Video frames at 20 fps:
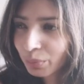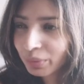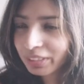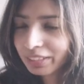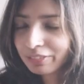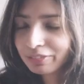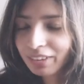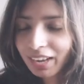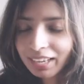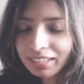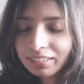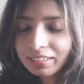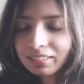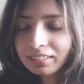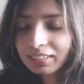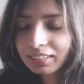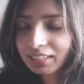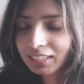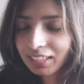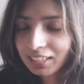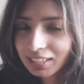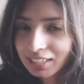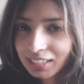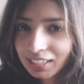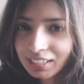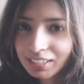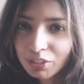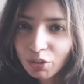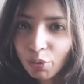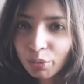with a final
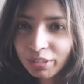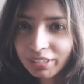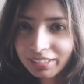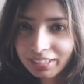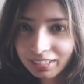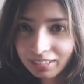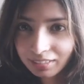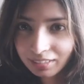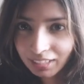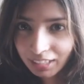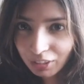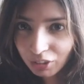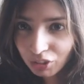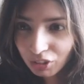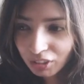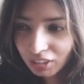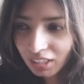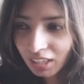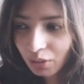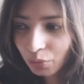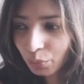thesis or a dissertation